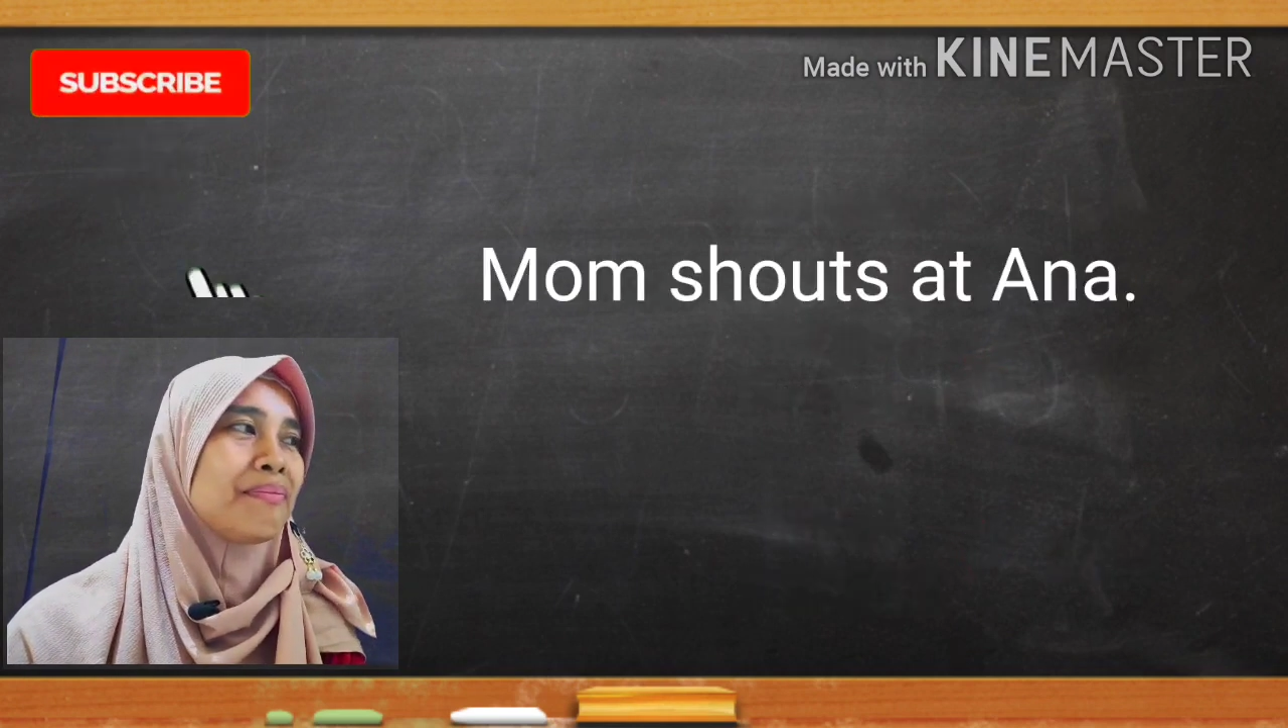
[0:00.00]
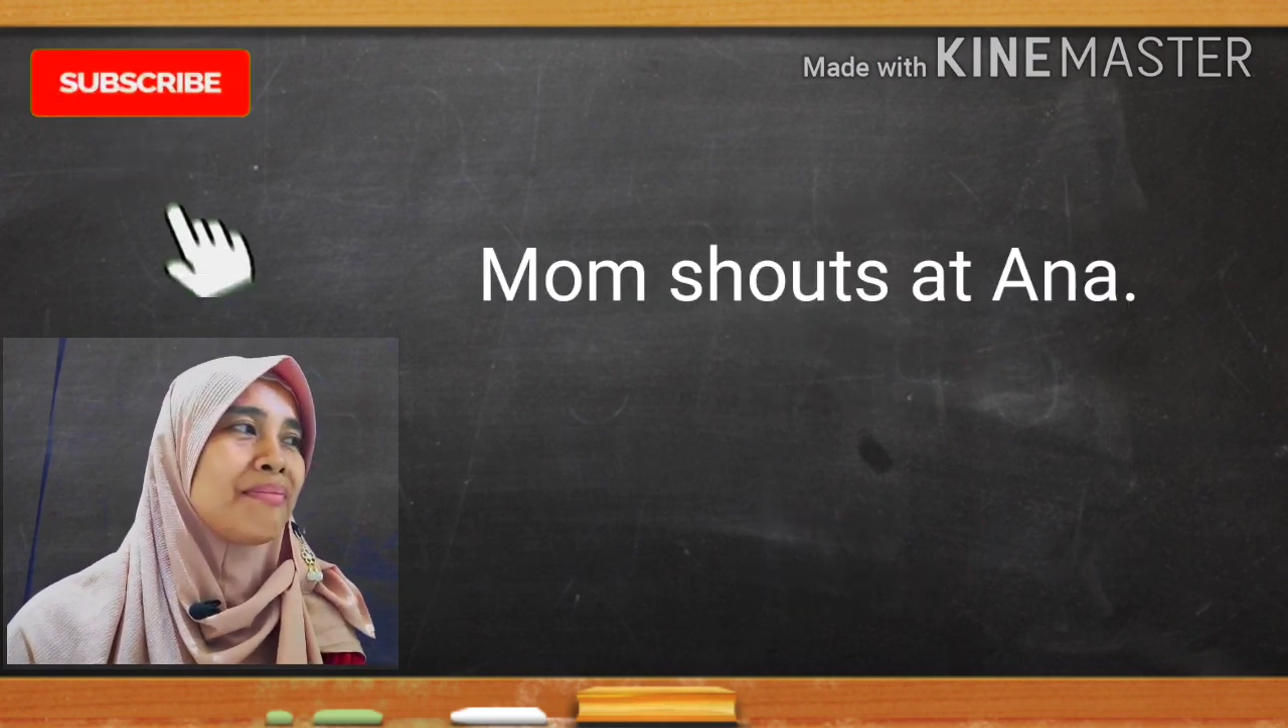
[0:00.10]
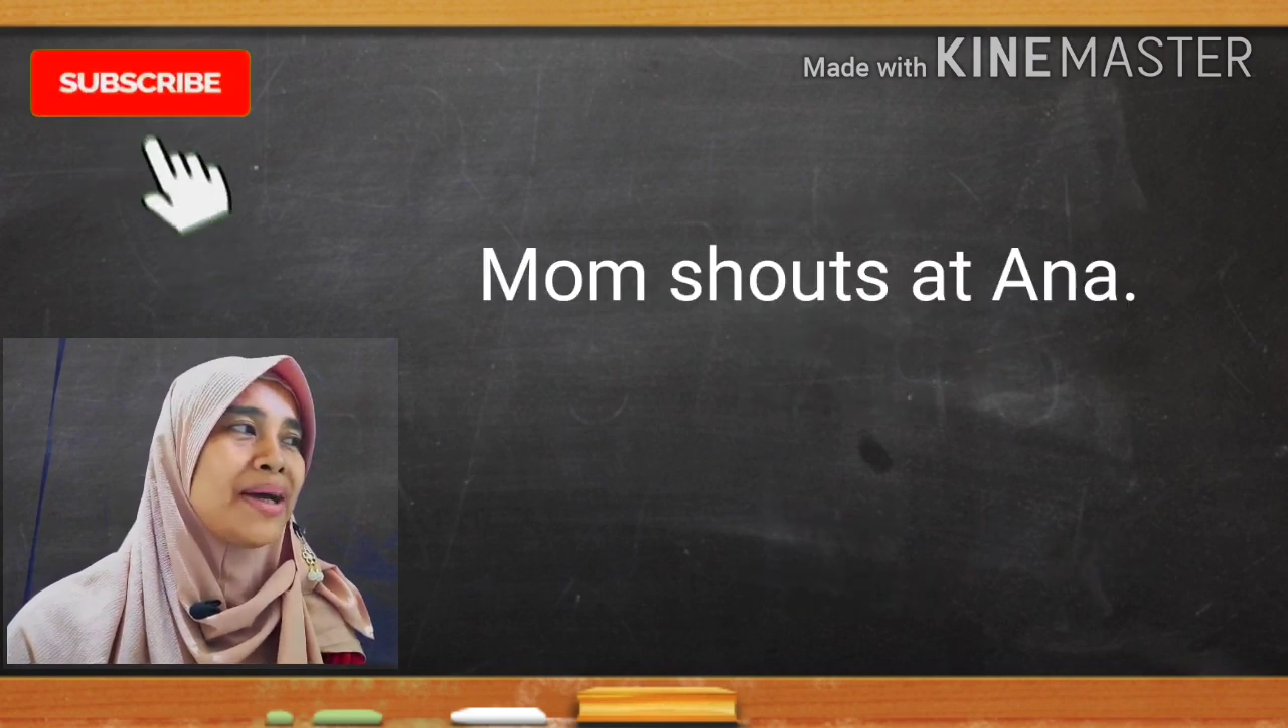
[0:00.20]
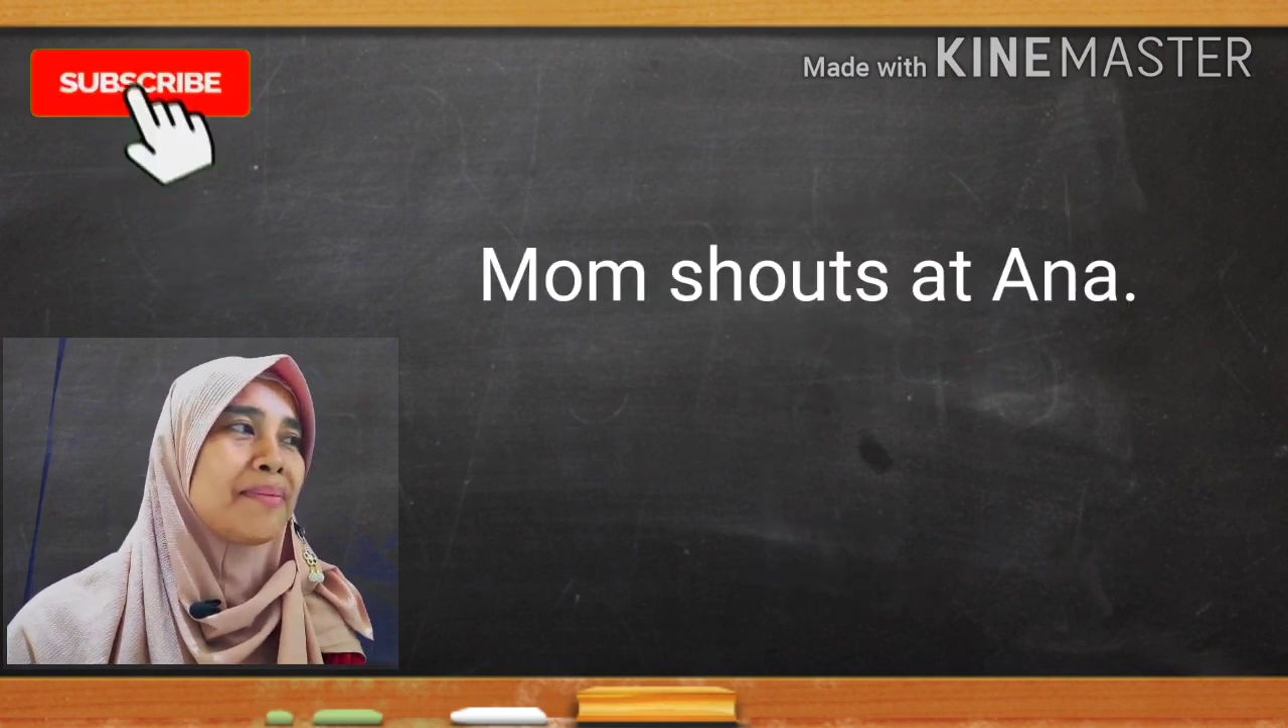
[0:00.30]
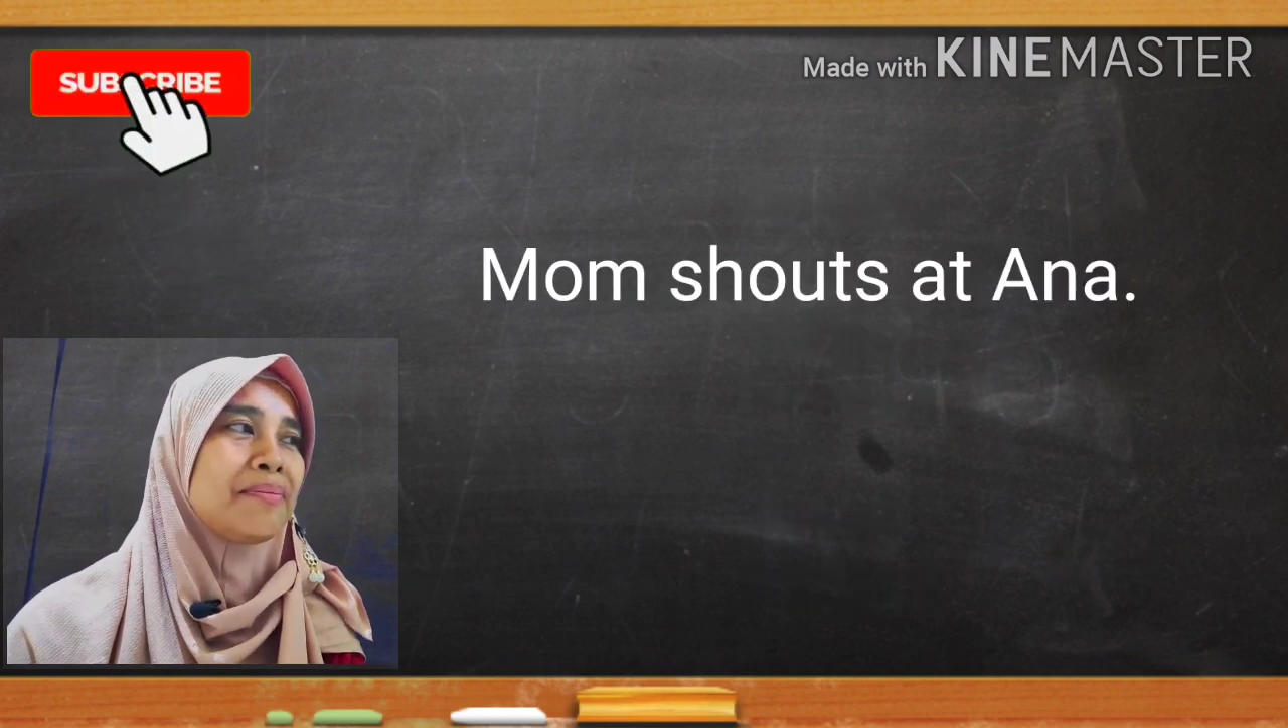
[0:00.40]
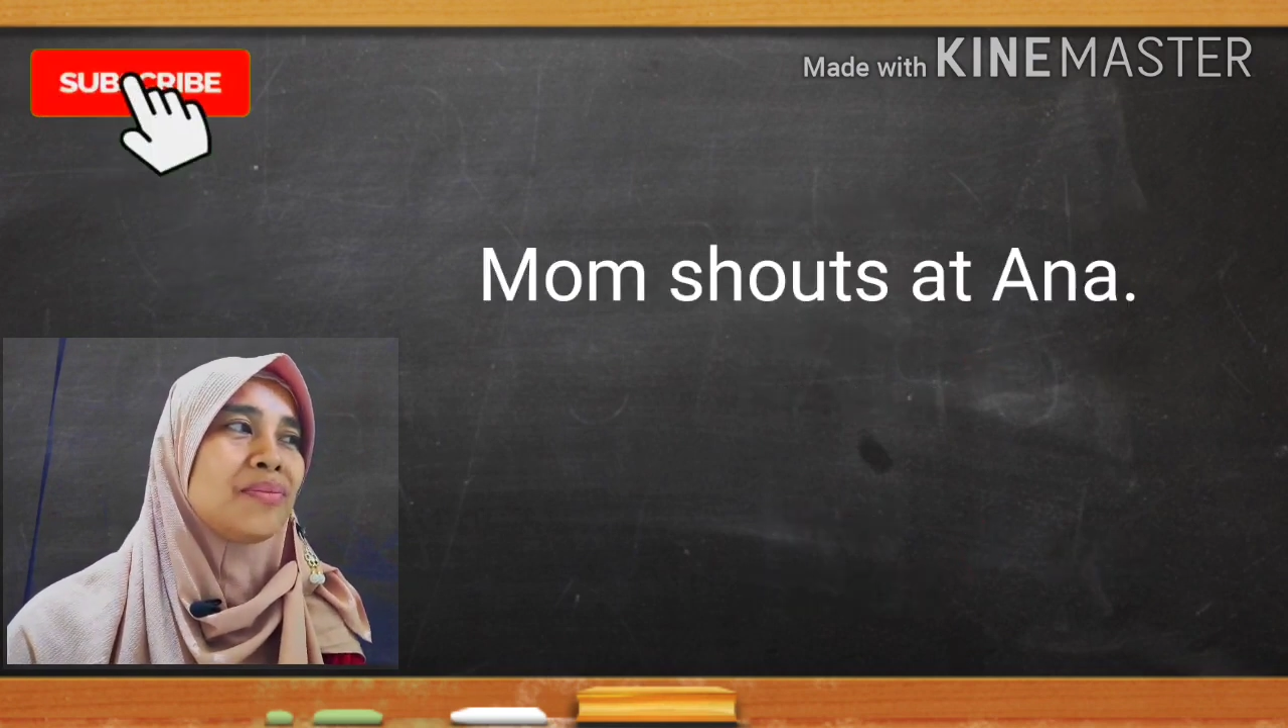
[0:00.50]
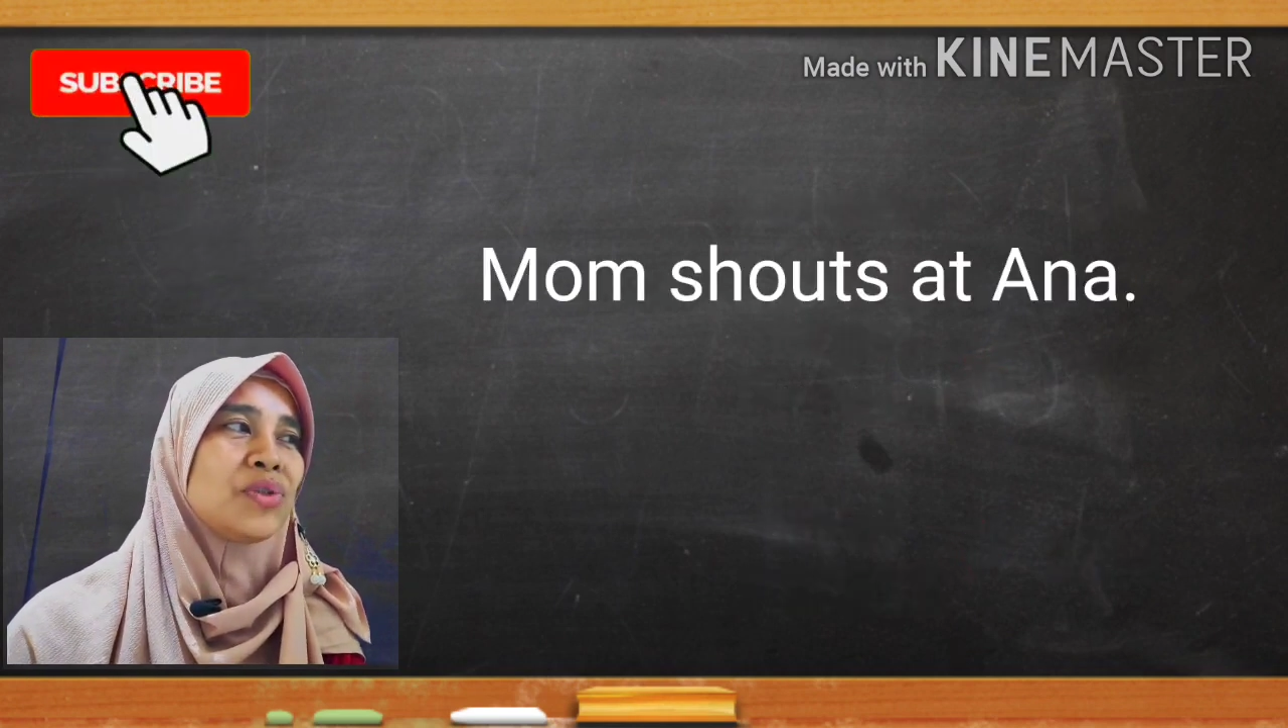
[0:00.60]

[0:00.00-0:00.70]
Mom